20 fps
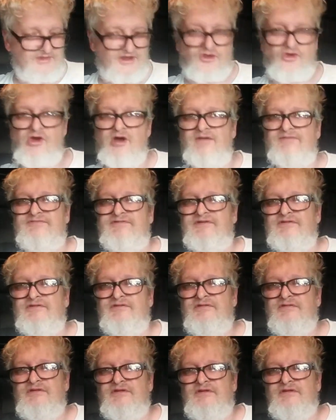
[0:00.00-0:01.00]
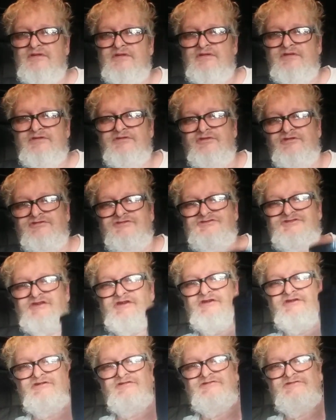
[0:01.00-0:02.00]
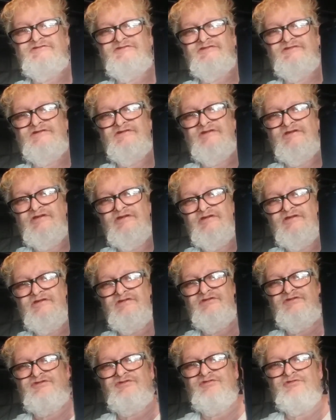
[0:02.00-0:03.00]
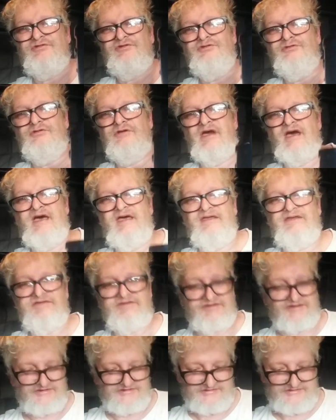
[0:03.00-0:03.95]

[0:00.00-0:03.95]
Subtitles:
my coffee. So cheers to you guys.